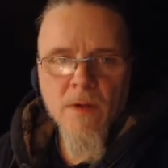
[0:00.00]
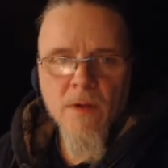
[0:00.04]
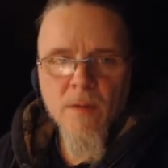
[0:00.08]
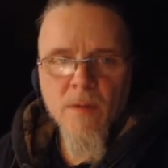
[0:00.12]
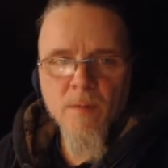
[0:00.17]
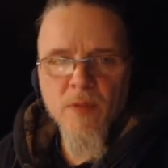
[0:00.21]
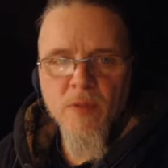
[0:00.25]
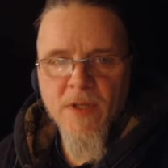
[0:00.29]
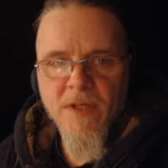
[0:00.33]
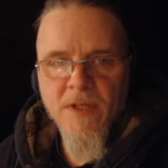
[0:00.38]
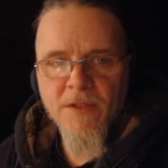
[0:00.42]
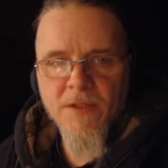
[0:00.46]

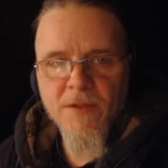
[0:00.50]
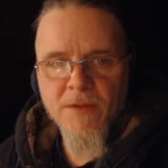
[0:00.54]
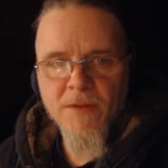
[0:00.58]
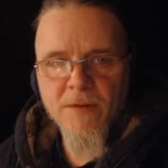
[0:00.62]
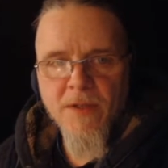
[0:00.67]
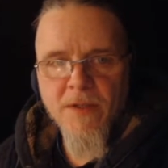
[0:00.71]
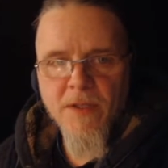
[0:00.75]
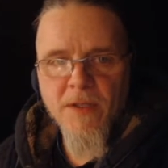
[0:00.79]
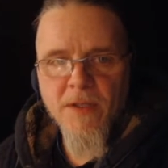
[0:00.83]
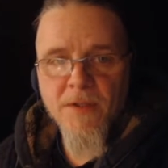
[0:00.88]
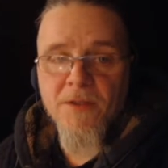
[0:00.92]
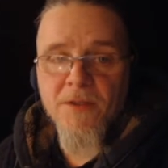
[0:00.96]
Play
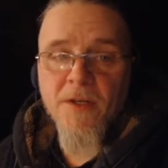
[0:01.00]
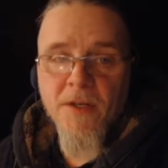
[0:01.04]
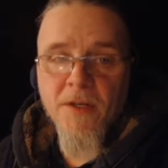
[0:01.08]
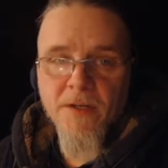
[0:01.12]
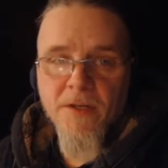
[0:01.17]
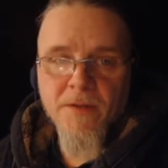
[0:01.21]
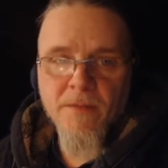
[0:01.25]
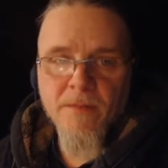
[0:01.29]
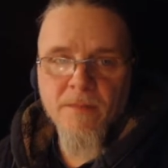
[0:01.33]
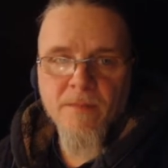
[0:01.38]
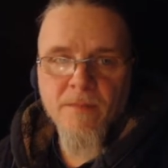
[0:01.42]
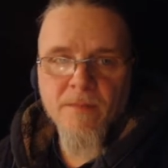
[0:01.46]
during your
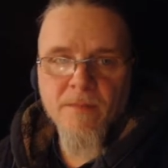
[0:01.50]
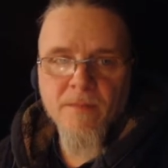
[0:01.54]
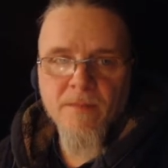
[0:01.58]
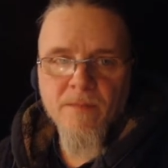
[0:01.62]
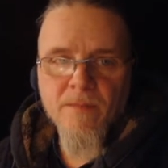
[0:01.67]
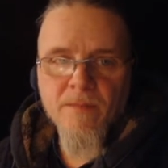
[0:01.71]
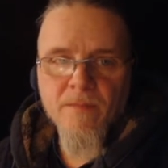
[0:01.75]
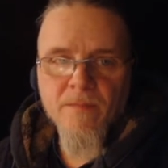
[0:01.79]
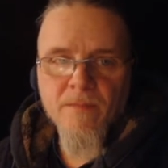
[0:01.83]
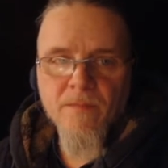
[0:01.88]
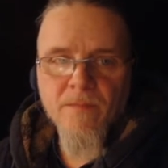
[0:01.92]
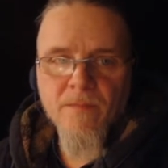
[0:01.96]
turn.
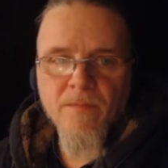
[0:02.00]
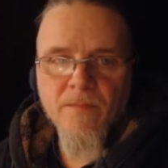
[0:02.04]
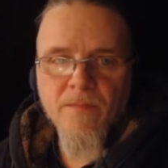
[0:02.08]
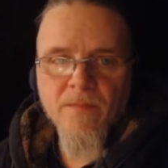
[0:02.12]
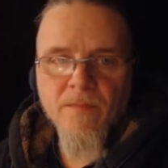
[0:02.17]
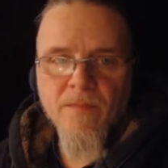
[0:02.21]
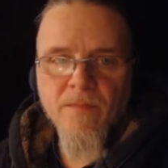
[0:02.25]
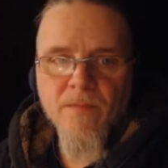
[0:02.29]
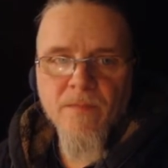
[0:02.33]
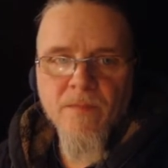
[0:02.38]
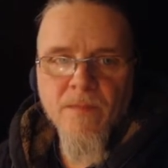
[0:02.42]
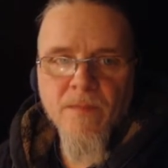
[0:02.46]

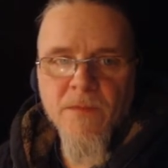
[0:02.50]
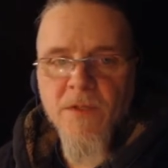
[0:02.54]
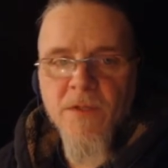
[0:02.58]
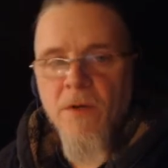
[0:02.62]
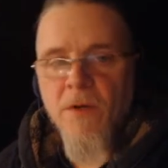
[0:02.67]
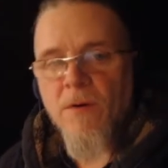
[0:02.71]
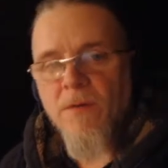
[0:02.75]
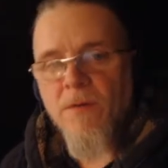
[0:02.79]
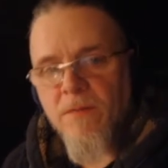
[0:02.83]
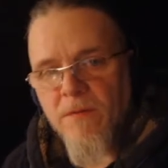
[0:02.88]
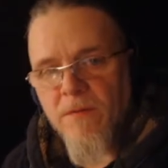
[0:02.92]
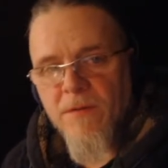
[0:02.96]

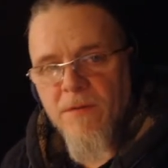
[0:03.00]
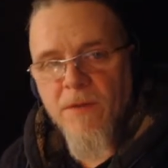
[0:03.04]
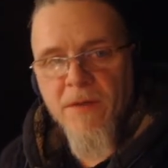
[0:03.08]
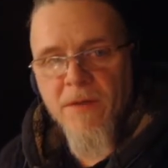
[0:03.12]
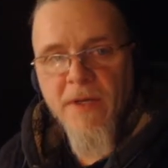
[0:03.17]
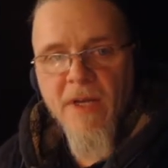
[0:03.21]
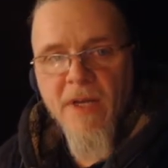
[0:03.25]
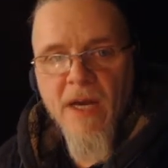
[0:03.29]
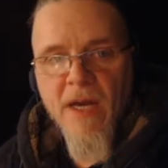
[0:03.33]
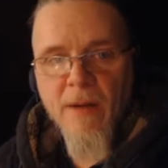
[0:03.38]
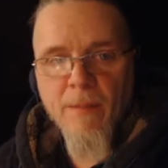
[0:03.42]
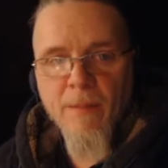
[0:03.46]
So, during
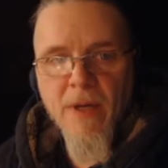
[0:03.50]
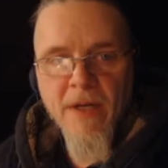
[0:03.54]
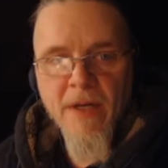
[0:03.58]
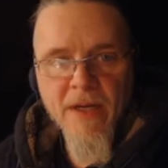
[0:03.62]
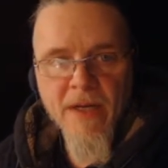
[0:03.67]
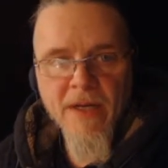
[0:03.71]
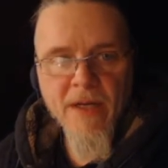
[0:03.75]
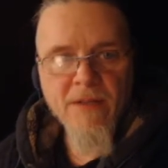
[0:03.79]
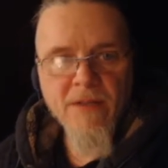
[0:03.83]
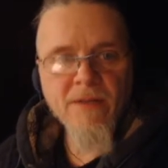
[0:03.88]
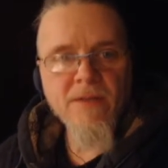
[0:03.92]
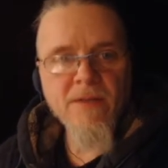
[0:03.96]
combat,
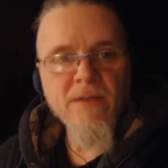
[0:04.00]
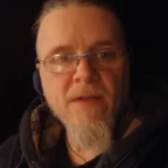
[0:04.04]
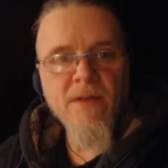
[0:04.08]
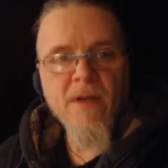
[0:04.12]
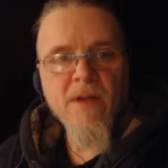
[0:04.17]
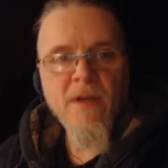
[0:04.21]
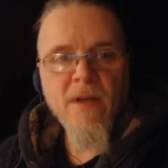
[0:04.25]
I guess.